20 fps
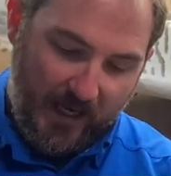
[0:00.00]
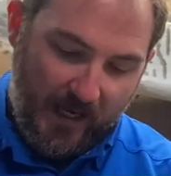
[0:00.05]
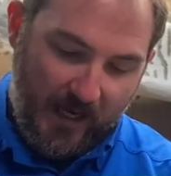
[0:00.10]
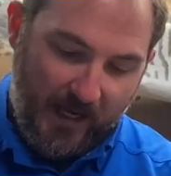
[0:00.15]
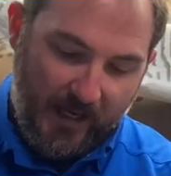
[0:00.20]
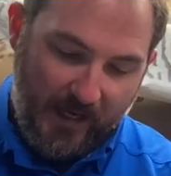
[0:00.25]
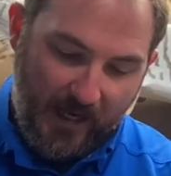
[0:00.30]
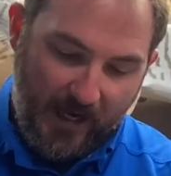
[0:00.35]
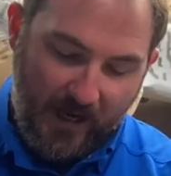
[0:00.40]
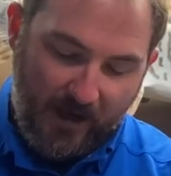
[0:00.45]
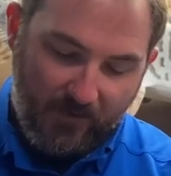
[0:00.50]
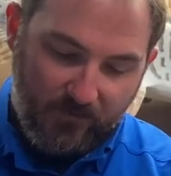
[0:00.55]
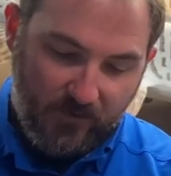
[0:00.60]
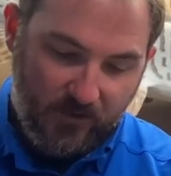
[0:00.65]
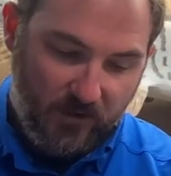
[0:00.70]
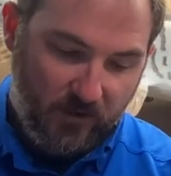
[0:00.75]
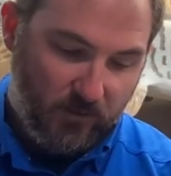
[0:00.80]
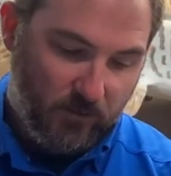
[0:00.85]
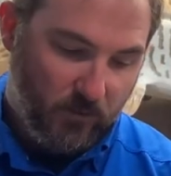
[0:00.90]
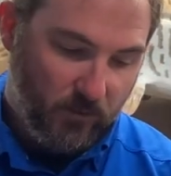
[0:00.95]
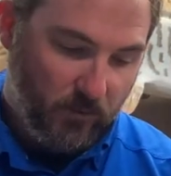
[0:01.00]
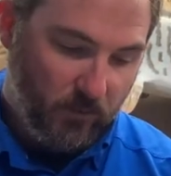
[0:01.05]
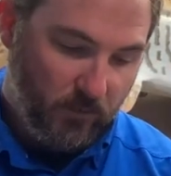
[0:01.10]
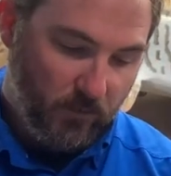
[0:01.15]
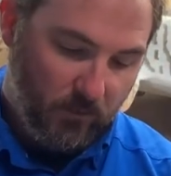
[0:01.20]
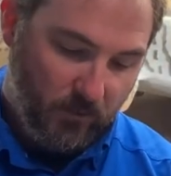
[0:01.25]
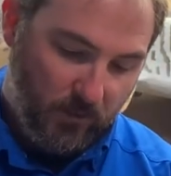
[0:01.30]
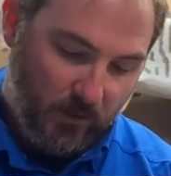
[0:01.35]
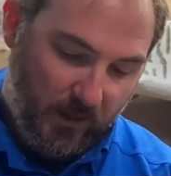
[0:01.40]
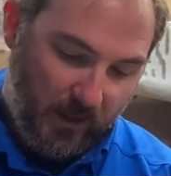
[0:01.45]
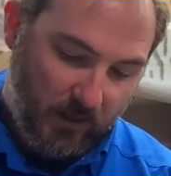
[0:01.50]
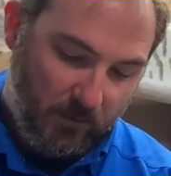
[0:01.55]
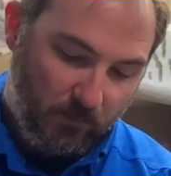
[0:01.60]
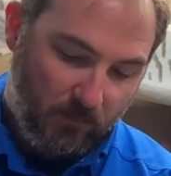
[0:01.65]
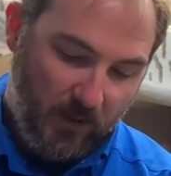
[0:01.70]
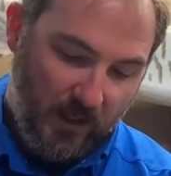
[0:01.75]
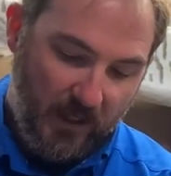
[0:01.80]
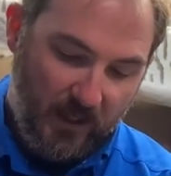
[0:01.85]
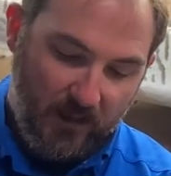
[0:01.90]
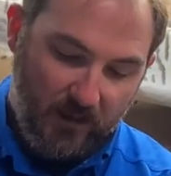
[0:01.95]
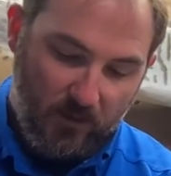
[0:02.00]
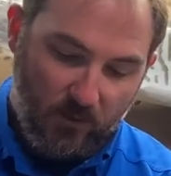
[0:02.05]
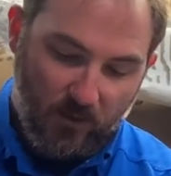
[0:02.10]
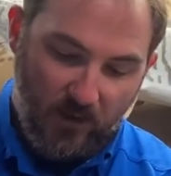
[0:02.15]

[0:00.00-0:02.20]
I have to admit